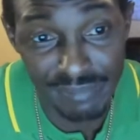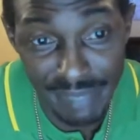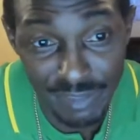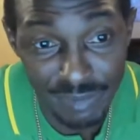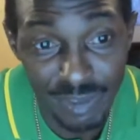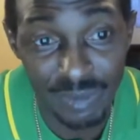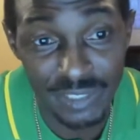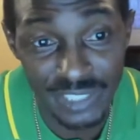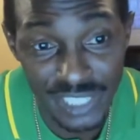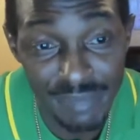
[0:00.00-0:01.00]
mineral
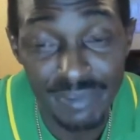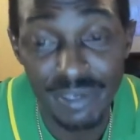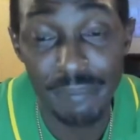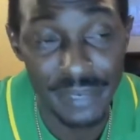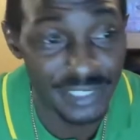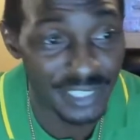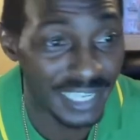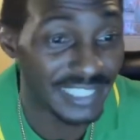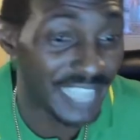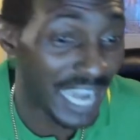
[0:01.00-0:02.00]
or gem compared to
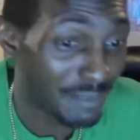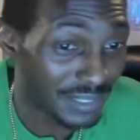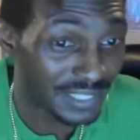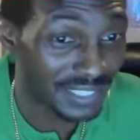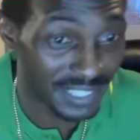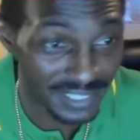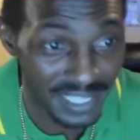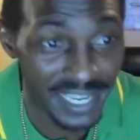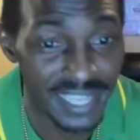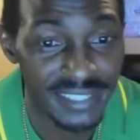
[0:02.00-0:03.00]
like diamonds and things
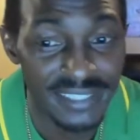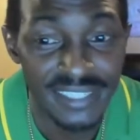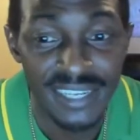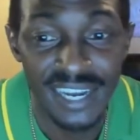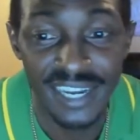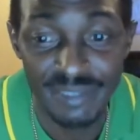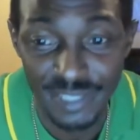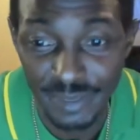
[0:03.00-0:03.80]
like that.